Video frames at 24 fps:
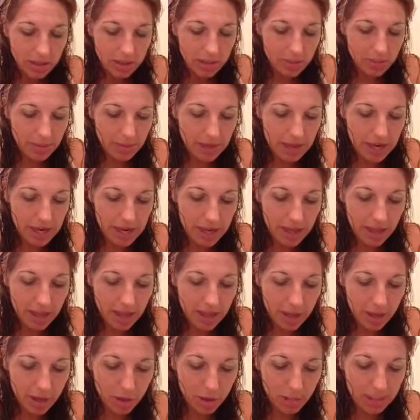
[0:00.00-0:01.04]
It's my
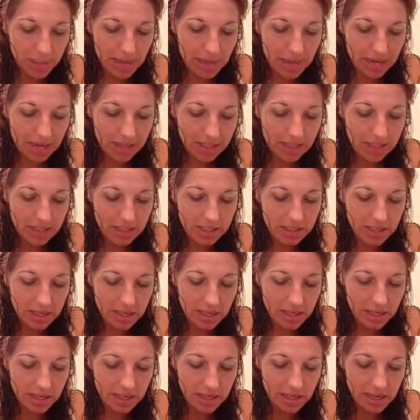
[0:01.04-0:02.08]
eyeliner paste,
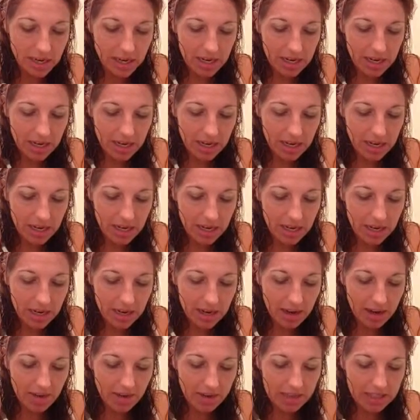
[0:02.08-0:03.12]
and I
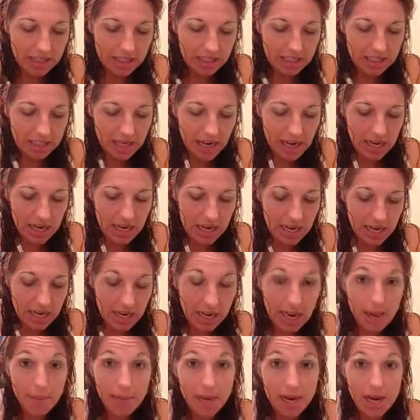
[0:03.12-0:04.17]
love it. I
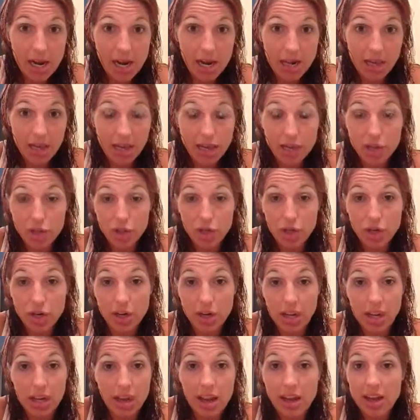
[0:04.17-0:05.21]
am an eyeliner
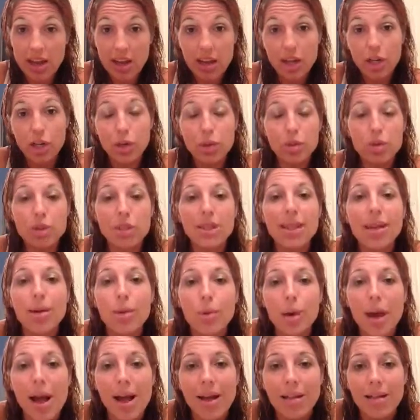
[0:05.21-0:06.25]
junkie. I have used
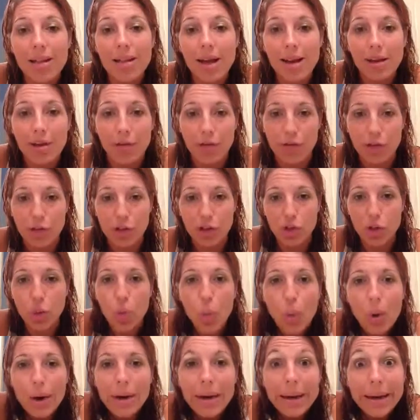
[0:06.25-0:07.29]
liquid eyeliner for
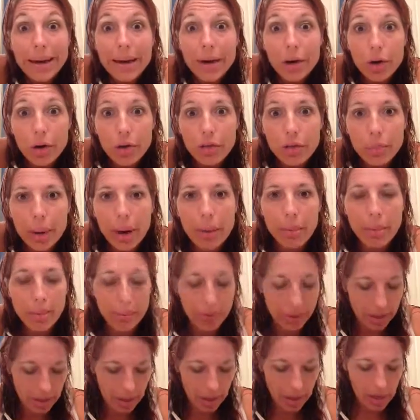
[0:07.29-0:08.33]
20 years,
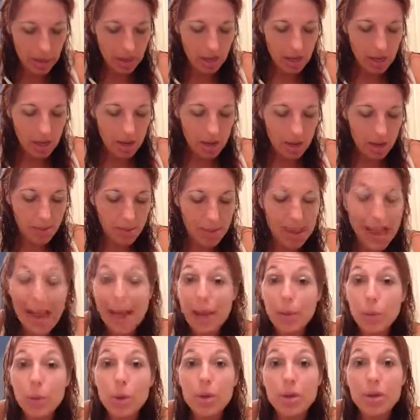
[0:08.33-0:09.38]
probably.
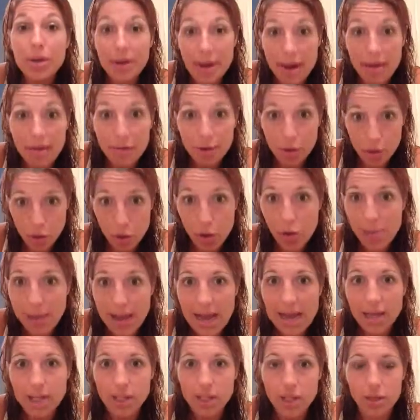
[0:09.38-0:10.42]
I will never go
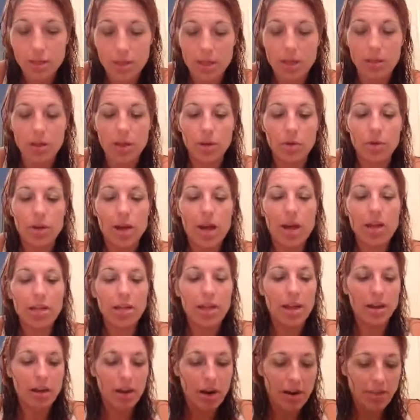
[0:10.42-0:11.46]
back to using liquid
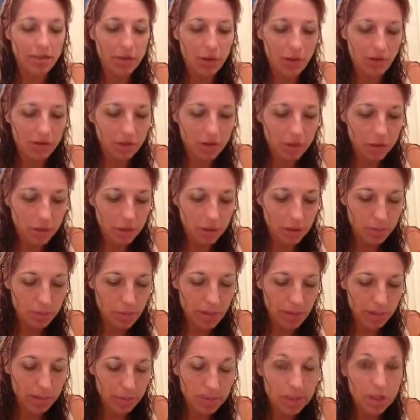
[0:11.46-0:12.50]
eyeliner after I've used these
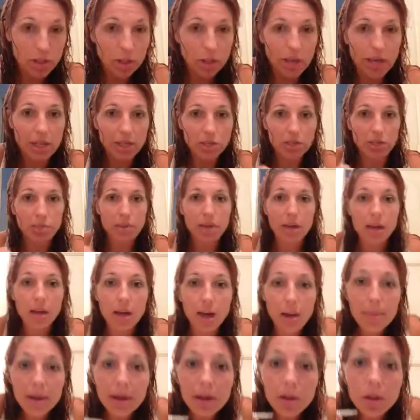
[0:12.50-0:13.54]
pigments. Okay, so I'm gonna
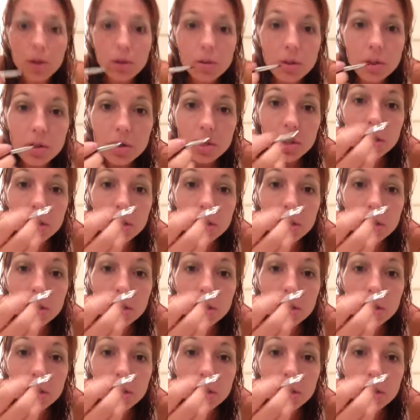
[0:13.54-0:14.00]
come in closer